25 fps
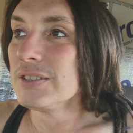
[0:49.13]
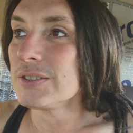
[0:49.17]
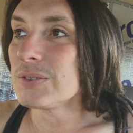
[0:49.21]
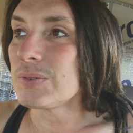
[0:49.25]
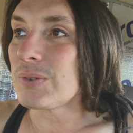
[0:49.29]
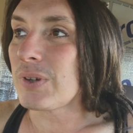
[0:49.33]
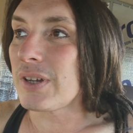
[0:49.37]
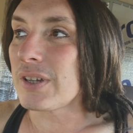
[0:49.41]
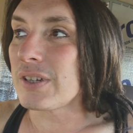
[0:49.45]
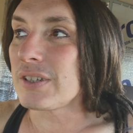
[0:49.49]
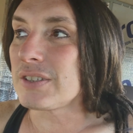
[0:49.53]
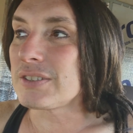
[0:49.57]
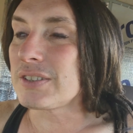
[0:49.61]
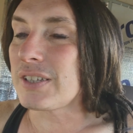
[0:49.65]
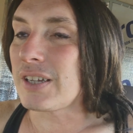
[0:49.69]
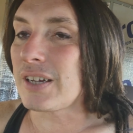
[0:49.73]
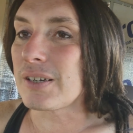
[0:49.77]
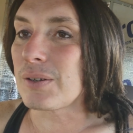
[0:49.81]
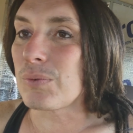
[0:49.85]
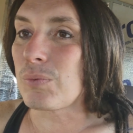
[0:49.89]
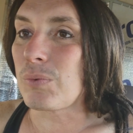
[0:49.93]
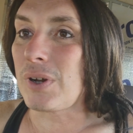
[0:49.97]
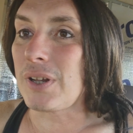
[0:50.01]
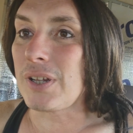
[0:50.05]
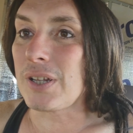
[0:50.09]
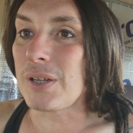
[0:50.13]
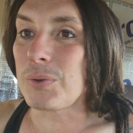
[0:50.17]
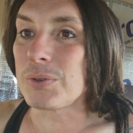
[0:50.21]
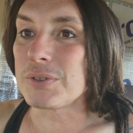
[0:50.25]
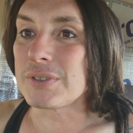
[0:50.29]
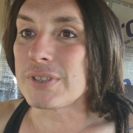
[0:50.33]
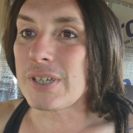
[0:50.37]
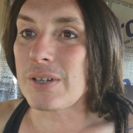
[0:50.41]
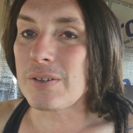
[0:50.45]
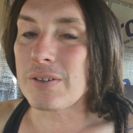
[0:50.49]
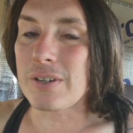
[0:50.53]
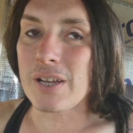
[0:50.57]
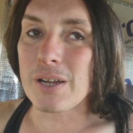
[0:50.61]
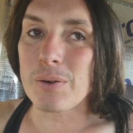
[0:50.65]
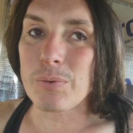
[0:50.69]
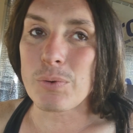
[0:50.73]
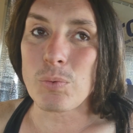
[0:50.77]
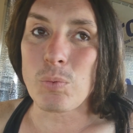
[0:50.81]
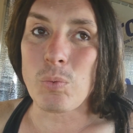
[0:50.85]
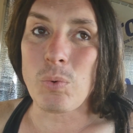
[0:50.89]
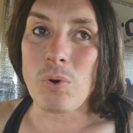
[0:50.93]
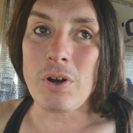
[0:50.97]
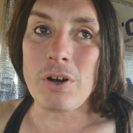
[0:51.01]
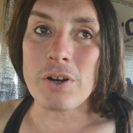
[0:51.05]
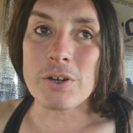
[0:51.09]
So I decided while I was out, I
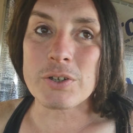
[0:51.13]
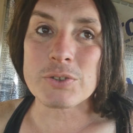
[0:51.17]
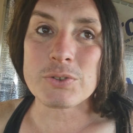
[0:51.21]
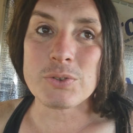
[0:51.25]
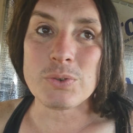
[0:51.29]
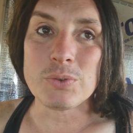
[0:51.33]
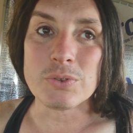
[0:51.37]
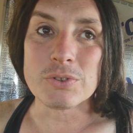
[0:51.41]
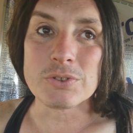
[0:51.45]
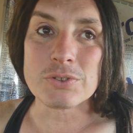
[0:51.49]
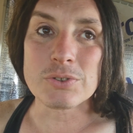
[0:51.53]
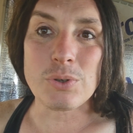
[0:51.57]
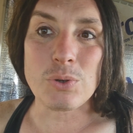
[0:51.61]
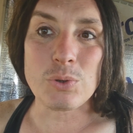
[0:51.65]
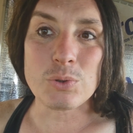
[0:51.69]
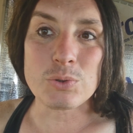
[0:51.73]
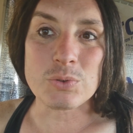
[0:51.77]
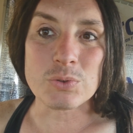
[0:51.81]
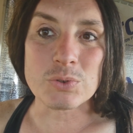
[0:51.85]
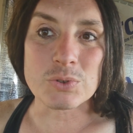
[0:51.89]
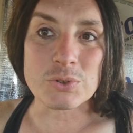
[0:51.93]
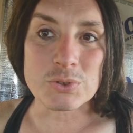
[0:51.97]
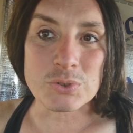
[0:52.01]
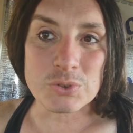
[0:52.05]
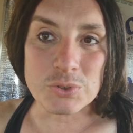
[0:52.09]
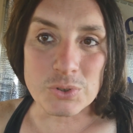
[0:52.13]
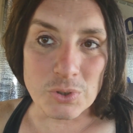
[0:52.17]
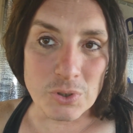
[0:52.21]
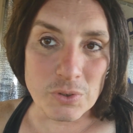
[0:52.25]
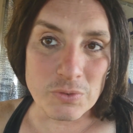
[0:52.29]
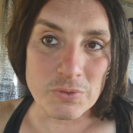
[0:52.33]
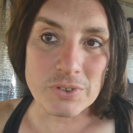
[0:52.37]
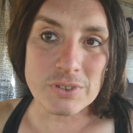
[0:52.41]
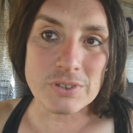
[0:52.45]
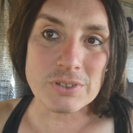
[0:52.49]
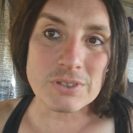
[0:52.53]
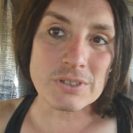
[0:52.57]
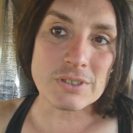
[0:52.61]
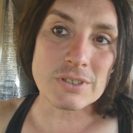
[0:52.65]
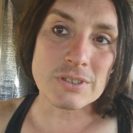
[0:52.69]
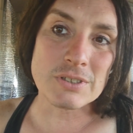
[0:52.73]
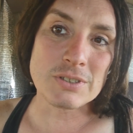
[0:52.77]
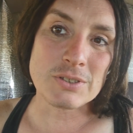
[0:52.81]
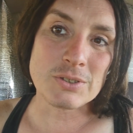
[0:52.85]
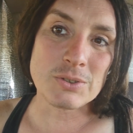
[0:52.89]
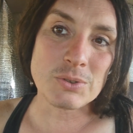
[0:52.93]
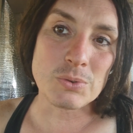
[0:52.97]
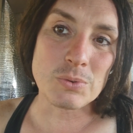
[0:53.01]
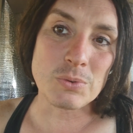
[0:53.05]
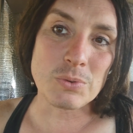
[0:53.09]
would walk to social
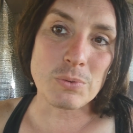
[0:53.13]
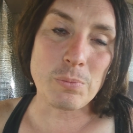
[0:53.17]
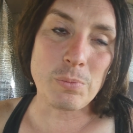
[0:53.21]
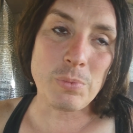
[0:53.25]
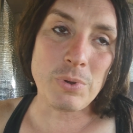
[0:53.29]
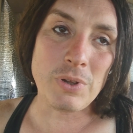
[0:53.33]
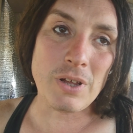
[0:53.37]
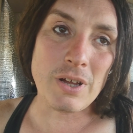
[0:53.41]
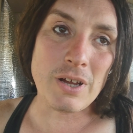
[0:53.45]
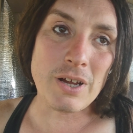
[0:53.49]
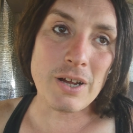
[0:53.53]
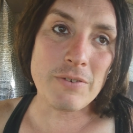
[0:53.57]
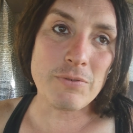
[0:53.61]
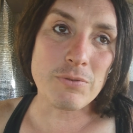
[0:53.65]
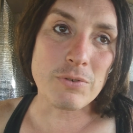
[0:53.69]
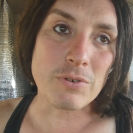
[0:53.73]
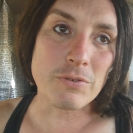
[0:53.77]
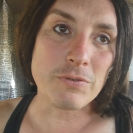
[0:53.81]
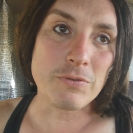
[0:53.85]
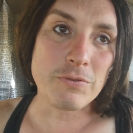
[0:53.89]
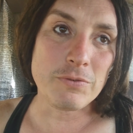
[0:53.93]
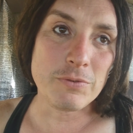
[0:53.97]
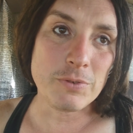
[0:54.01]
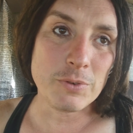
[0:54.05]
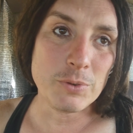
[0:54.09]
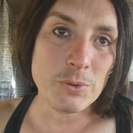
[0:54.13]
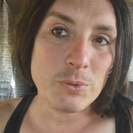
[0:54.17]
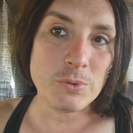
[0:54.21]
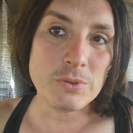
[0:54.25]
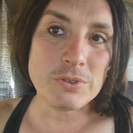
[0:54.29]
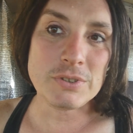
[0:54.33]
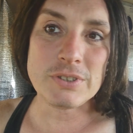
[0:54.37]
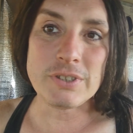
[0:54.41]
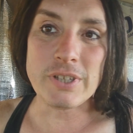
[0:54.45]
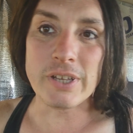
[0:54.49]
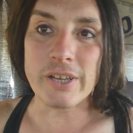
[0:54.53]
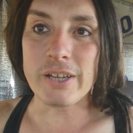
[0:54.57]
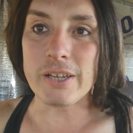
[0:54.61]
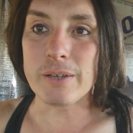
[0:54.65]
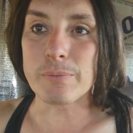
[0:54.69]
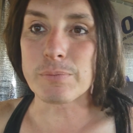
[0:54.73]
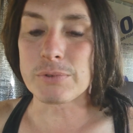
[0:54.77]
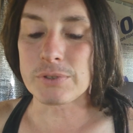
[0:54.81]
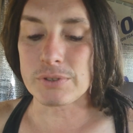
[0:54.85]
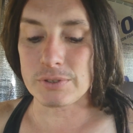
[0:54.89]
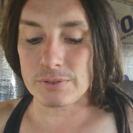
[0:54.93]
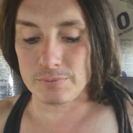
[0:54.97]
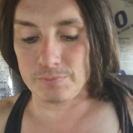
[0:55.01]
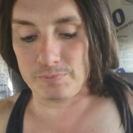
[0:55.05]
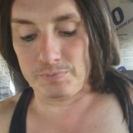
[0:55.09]
services to apply for food
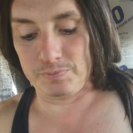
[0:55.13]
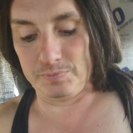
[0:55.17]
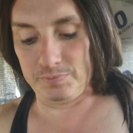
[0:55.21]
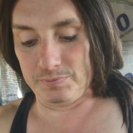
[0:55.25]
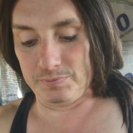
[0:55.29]
stamps.